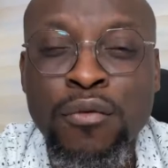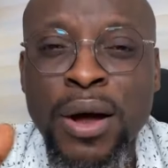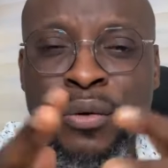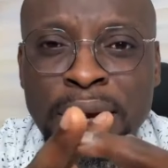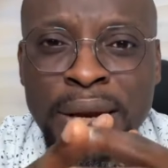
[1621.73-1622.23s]

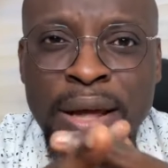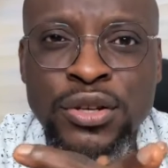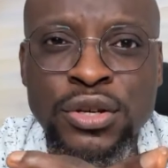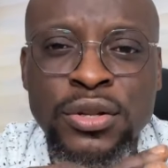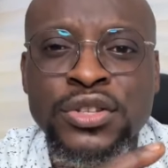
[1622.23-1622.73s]
Over
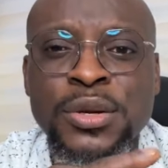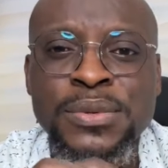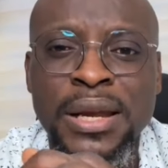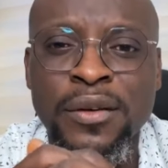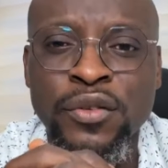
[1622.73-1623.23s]

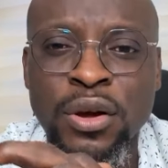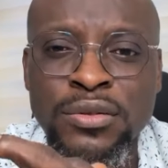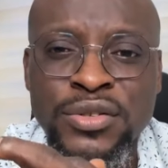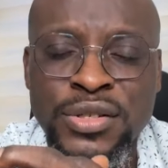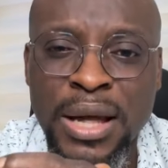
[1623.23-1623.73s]
relationships that have
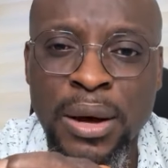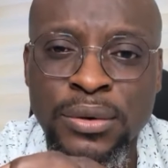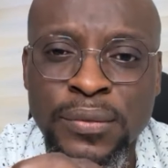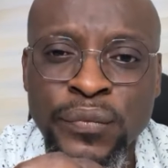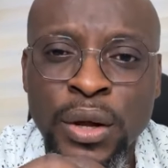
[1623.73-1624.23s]
gone
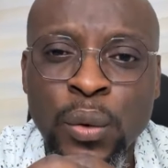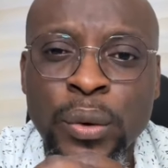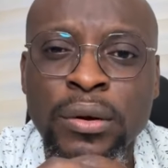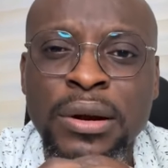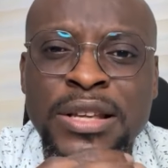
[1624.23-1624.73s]
south.
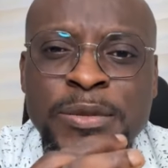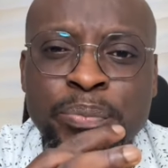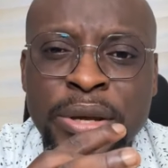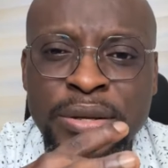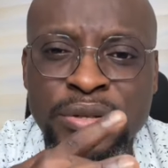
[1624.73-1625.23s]
We release
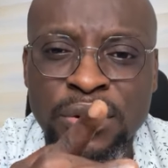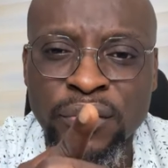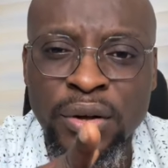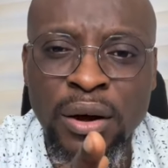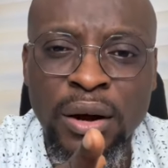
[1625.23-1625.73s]
peace
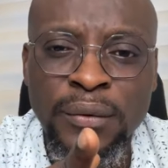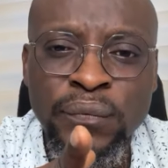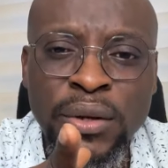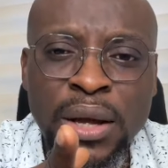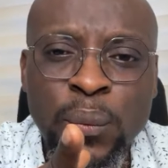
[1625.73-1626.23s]
of God.
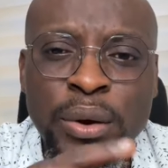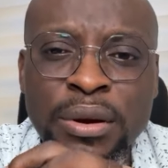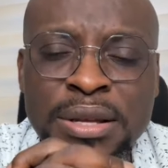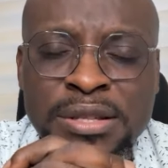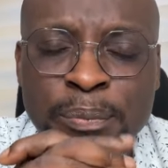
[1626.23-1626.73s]

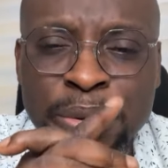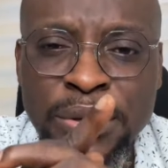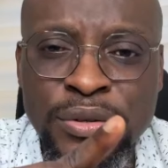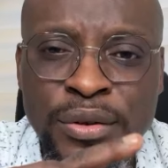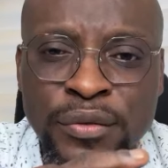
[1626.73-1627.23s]
We release the
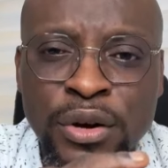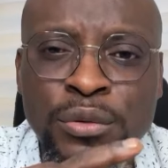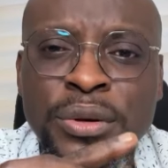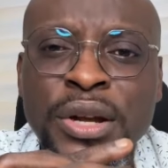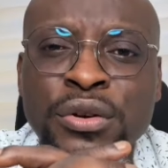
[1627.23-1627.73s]
peace of
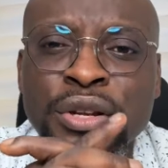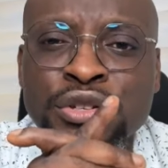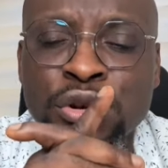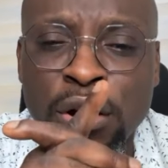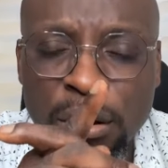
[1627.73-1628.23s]
God. We decree
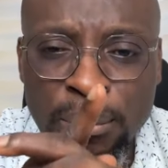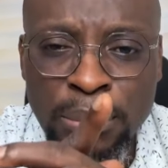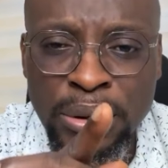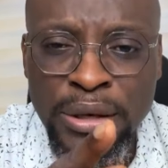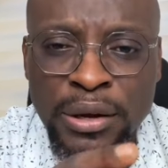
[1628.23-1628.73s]
that you're
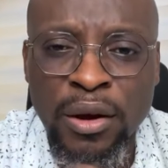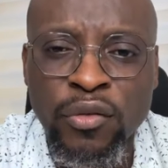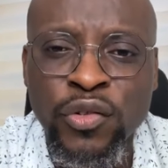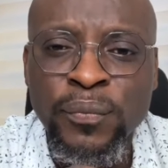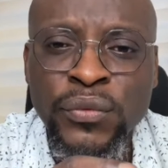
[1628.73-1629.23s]
humble
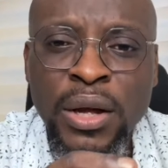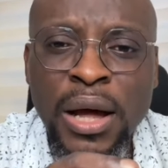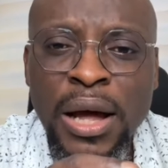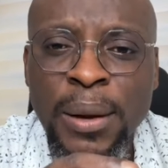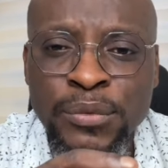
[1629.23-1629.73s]
enough
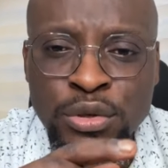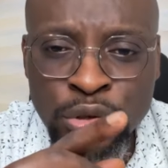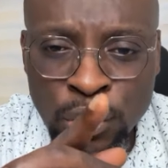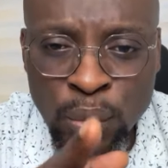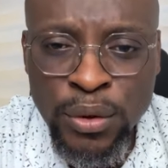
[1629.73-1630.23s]
um,
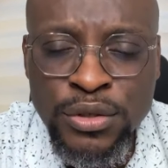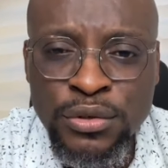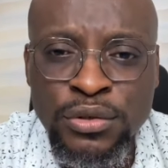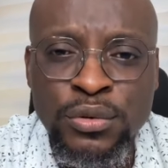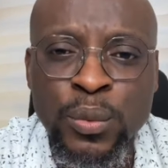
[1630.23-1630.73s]
to know what
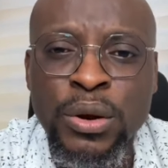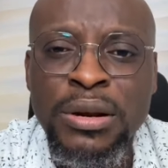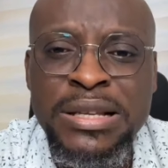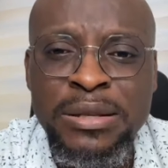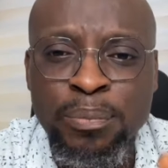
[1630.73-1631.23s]
to do.
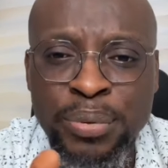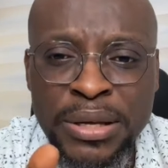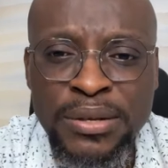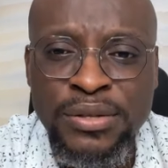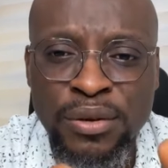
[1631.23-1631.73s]
We release the
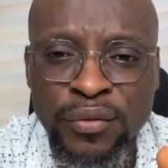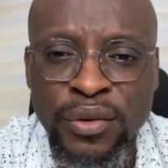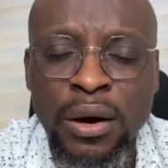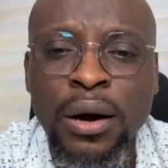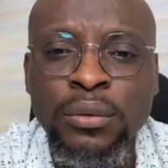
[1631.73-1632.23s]
peace
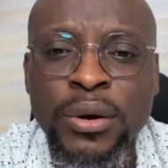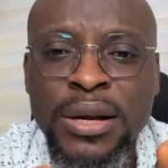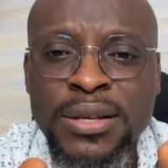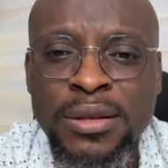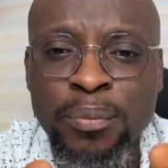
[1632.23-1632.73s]
of God.
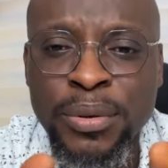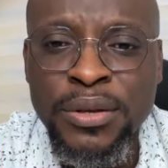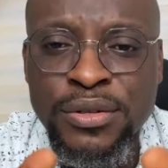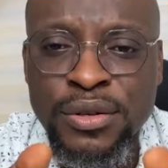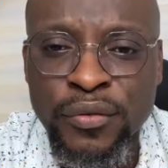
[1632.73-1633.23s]
We release the
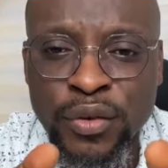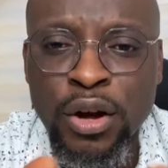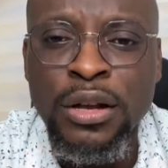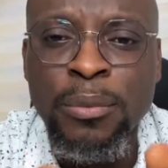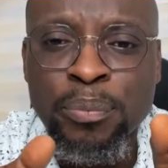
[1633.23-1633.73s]
peace of
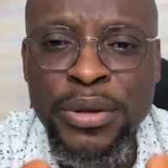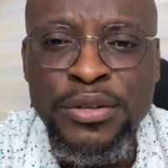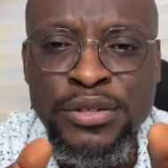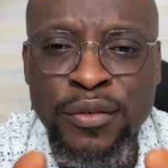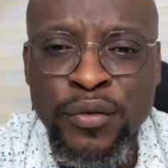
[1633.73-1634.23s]
God, the
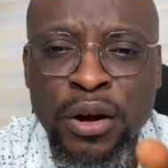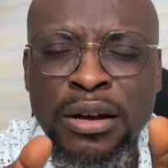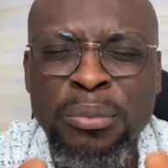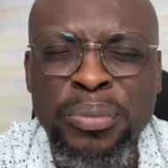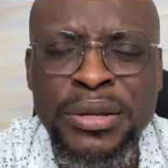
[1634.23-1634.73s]
peace of
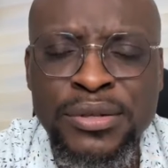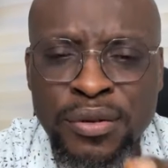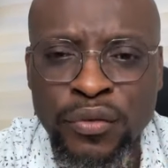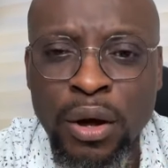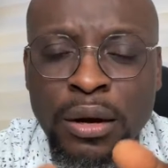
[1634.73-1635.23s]
God, the
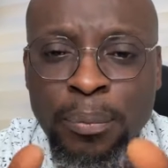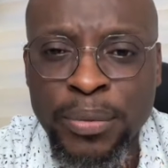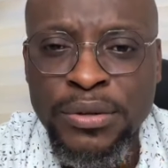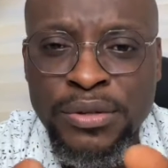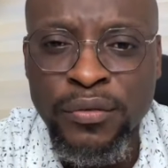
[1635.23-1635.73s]
peace of God, the
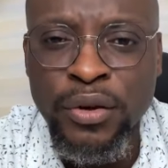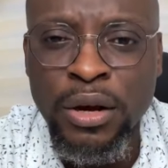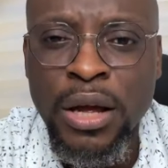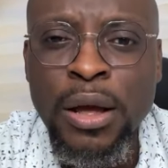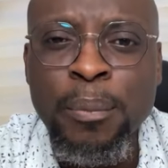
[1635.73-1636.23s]
peace of
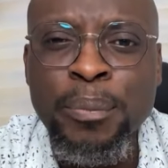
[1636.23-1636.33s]
God.